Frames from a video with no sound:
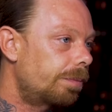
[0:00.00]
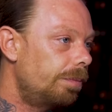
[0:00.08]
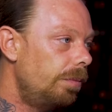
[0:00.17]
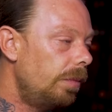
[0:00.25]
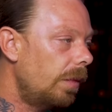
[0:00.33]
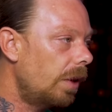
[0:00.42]

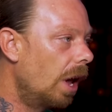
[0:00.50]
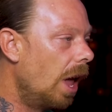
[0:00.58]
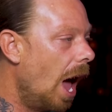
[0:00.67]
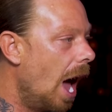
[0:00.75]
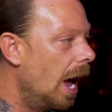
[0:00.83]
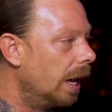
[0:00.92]
Mm-hmm.
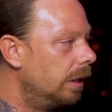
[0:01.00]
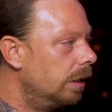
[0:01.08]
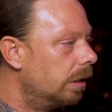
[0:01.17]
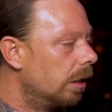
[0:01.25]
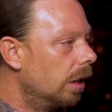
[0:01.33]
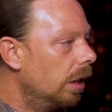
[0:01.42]

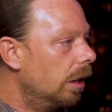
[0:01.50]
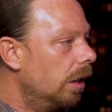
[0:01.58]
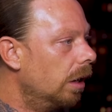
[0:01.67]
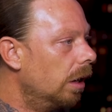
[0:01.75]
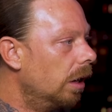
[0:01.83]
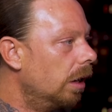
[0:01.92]
And
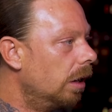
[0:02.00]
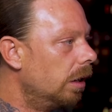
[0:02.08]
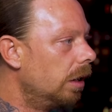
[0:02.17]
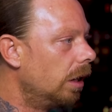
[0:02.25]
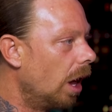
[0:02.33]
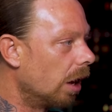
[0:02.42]

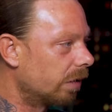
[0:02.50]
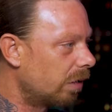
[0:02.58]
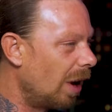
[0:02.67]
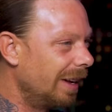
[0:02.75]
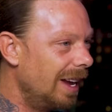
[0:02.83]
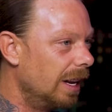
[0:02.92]
I
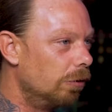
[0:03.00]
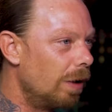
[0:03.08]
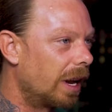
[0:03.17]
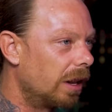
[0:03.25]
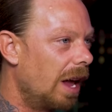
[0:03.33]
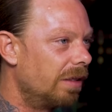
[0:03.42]
started getting
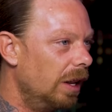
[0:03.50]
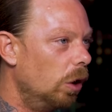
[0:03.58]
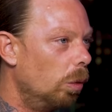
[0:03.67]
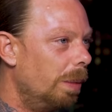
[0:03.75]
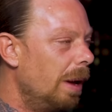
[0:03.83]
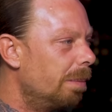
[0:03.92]
recognised a
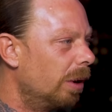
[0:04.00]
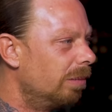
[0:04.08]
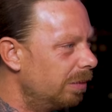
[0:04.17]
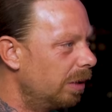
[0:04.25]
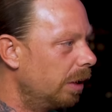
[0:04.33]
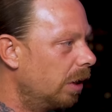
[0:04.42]
little bit, but
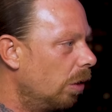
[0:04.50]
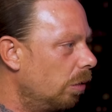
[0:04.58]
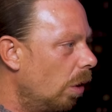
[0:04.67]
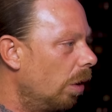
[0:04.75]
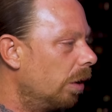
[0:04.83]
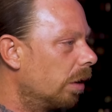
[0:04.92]
you know,
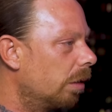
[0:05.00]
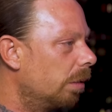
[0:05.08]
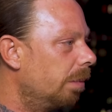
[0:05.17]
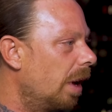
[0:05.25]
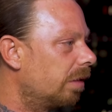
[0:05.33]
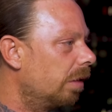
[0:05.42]
not on a
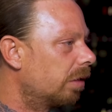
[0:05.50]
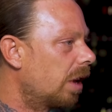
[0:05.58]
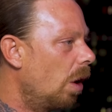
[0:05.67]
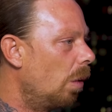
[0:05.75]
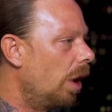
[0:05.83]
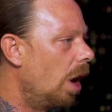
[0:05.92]
massive
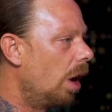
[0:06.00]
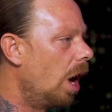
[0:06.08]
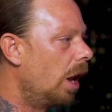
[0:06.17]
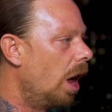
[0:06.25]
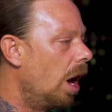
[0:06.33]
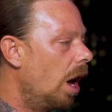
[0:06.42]
scale. And I
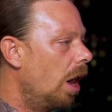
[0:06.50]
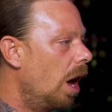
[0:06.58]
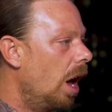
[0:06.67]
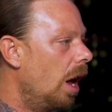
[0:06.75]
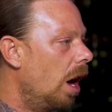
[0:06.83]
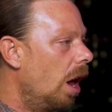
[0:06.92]
and I and
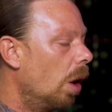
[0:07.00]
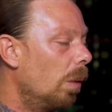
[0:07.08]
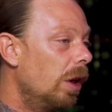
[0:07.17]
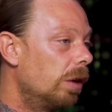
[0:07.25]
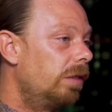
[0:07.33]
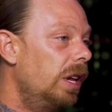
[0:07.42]
I, and I
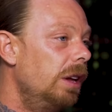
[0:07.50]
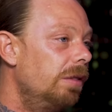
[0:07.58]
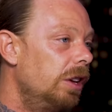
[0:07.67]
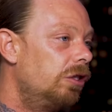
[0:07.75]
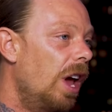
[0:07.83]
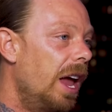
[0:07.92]
went on
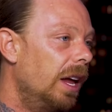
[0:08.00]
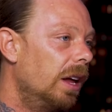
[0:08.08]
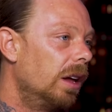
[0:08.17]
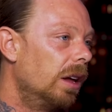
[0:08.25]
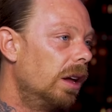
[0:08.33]
TVJ,